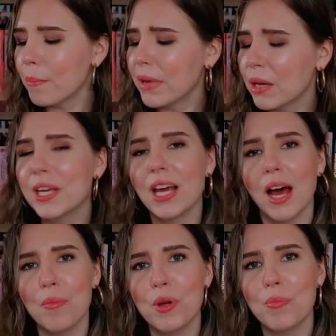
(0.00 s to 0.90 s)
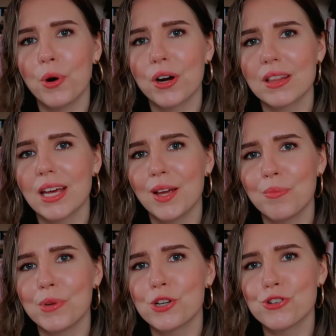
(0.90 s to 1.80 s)
maybe a bit more on the
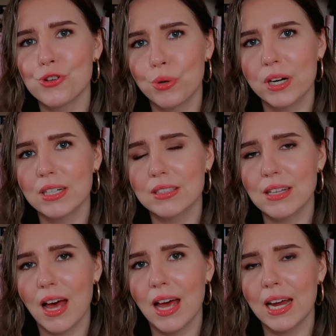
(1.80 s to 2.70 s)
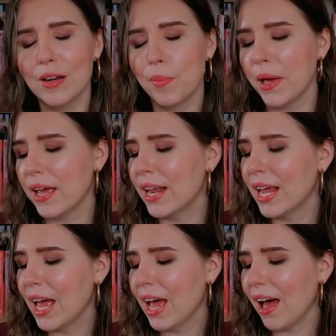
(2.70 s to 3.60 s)
immature side, but
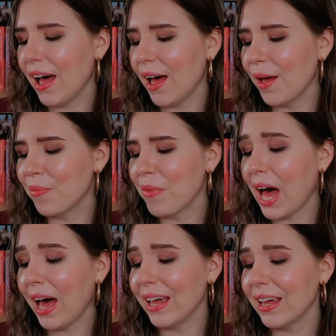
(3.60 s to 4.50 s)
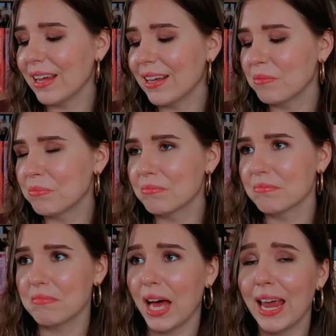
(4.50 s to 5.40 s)

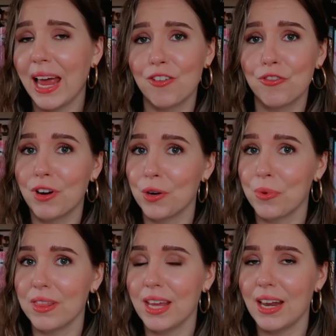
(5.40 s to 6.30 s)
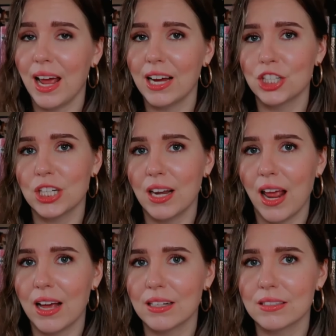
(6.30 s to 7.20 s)
I had fun with it. I took it
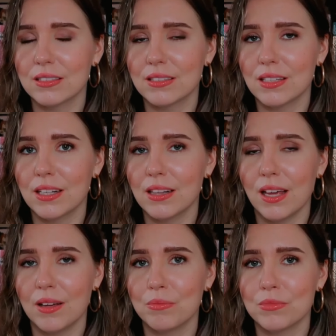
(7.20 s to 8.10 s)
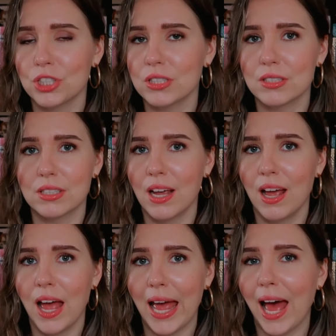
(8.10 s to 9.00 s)
as them just
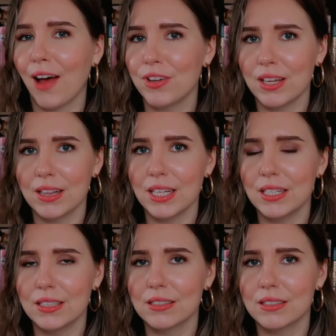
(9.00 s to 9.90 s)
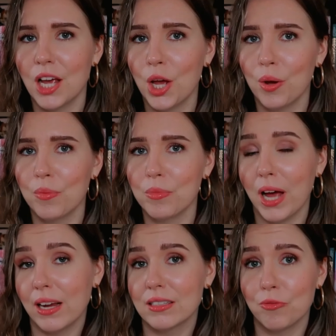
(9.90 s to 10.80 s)
having these
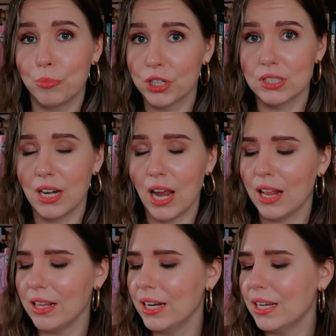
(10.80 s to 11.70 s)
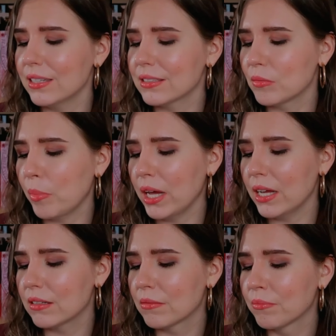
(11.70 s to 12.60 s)
kinds of personalities,
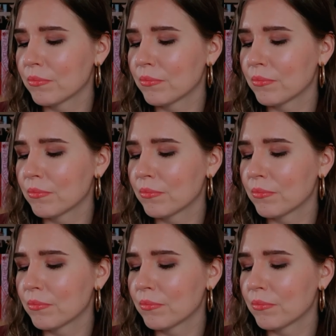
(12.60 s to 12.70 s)
but